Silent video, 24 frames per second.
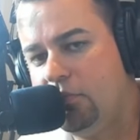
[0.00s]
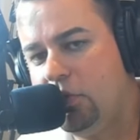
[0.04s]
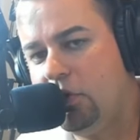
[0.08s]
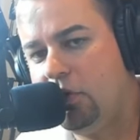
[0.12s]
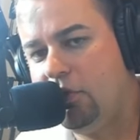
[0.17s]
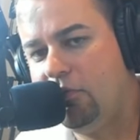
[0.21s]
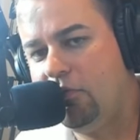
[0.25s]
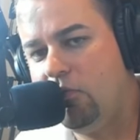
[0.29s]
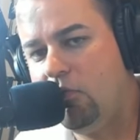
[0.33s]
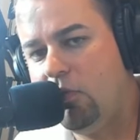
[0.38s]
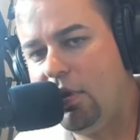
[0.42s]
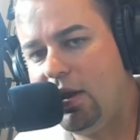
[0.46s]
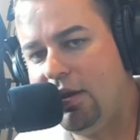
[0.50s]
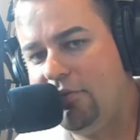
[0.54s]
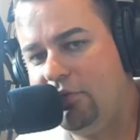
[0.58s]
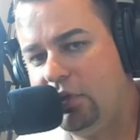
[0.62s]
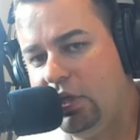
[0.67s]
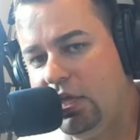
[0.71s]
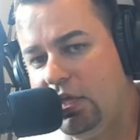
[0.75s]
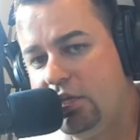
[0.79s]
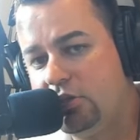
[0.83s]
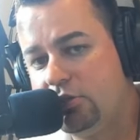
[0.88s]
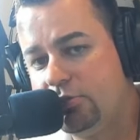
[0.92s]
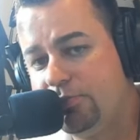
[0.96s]
of whatever
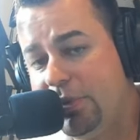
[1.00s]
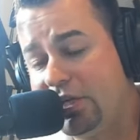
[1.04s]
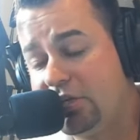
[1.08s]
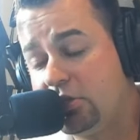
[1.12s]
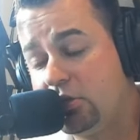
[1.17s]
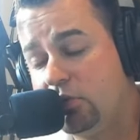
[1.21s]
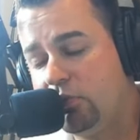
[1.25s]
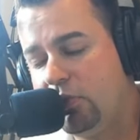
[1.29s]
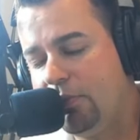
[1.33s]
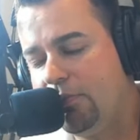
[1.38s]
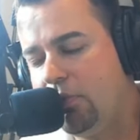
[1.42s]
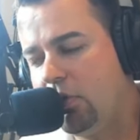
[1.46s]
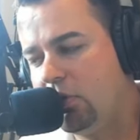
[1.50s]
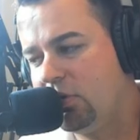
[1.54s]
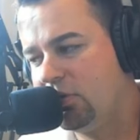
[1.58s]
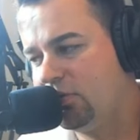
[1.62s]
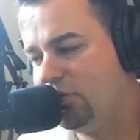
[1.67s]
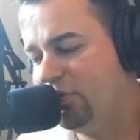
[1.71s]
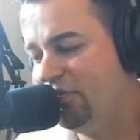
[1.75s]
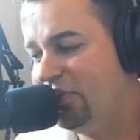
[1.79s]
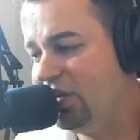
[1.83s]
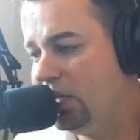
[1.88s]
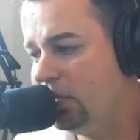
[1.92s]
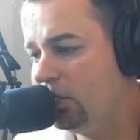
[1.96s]
the inspection report
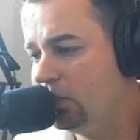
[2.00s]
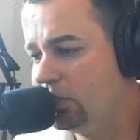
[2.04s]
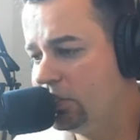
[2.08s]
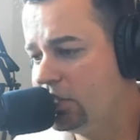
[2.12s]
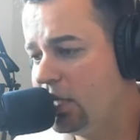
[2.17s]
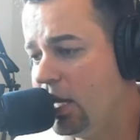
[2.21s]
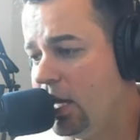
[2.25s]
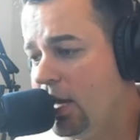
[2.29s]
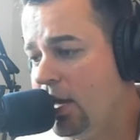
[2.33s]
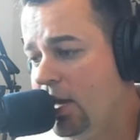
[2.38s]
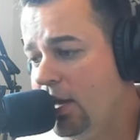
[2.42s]
reveals,